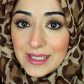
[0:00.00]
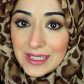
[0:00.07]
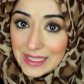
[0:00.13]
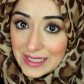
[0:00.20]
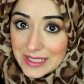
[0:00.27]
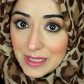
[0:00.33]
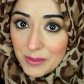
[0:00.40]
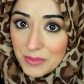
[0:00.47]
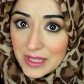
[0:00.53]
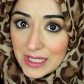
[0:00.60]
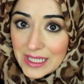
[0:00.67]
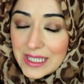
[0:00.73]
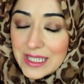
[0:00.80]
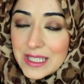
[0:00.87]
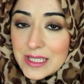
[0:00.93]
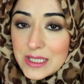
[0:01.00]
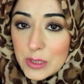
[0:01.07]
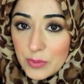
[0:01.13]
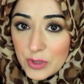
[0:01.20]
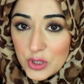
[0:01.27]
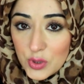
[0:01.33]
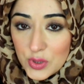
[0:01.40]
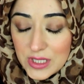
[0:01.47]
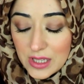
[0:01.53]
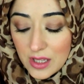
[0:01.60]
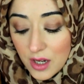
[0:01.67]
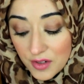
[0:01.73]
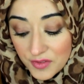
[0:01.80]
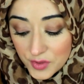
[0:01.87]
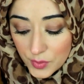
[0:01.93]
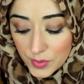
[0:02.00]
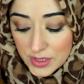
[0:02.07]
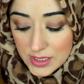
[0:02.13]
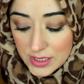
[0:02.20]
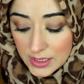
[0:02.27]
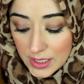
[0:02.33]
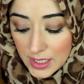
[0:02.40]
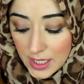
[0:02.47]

eat something to brush your teeth afterwards.